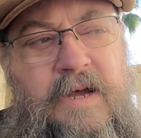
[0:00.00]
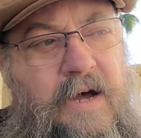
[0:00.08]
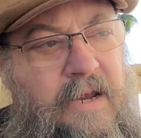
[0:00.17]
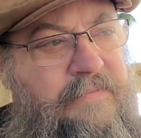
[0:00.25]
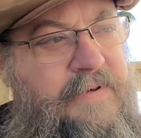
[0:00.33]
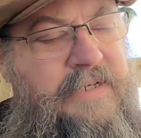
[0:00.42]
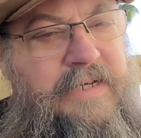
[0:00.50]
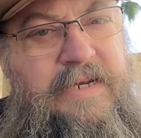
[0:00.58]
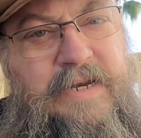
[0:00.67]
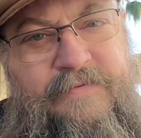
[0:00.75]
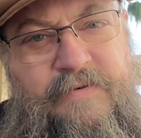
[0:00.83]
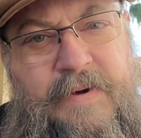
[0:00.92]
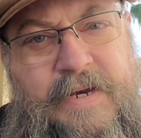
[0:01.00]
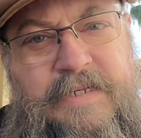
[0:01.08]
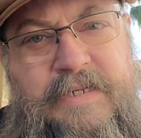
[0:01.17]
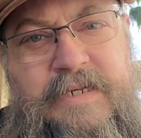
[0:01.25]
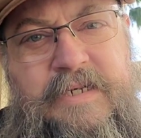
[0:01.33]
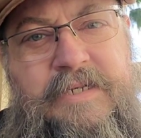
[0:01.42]
all of a sudden
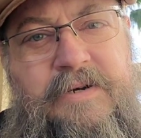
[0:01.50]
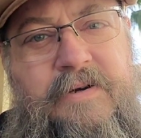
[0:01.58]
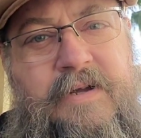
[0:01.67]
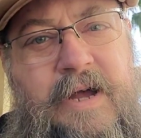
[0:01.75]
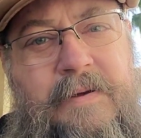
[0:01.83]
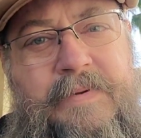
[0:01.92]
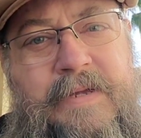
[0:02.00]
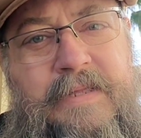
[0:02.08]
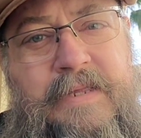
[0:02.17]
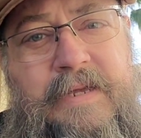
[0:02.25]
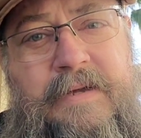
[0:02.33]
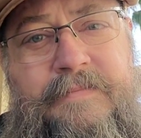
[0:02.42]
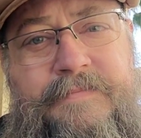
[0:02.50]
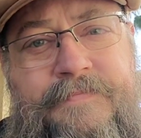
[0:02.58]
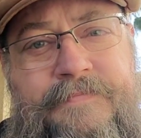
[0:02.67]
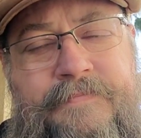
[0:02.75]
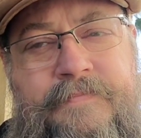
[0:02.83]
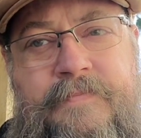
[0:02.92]
everybody's going to start copying them
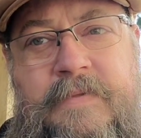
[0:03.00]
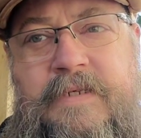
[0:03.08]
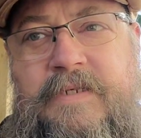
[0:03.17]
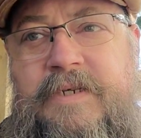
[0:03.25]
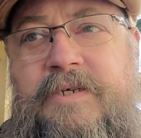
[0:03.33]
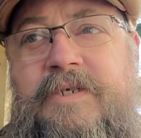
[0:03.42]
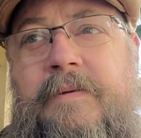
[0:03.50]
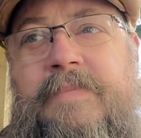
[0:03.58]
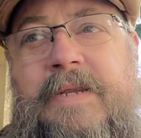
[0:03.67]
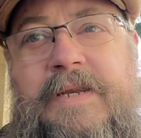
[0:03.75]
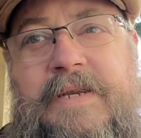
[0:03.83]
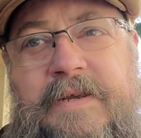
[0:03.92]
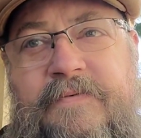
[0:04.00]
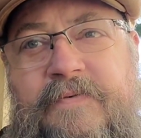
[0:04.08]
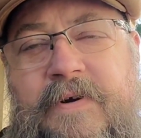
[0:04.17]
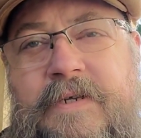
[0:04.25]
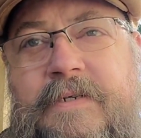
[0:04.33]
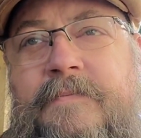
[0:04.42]
because there's something
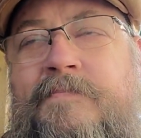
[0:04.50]
different,